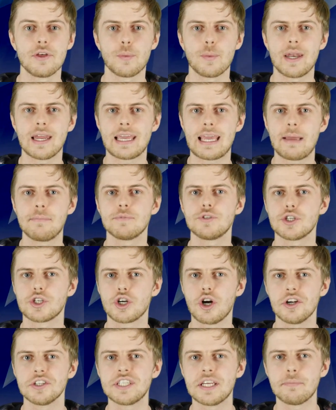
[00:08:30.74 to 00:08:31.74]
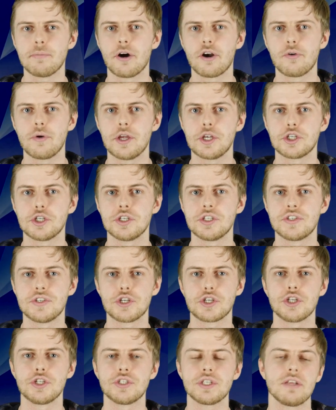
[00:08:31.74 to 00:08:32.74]
that when it came to content moderation
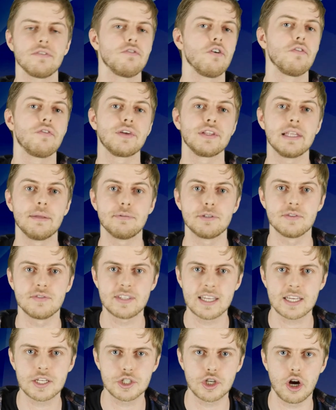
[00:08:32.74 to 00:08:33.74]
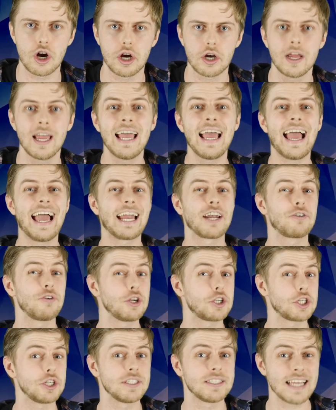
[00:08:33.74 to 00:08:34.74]
decisions involving Libs of TikTok and
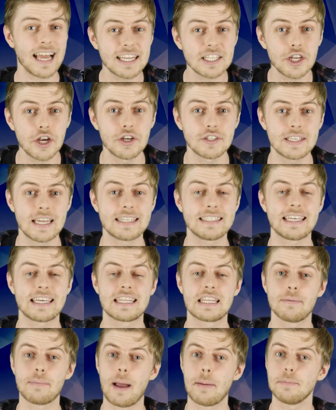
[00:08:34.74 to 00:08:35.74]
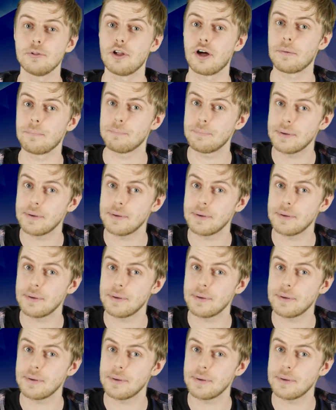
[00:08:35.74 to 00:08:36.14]
Christian satire sites like the Babylon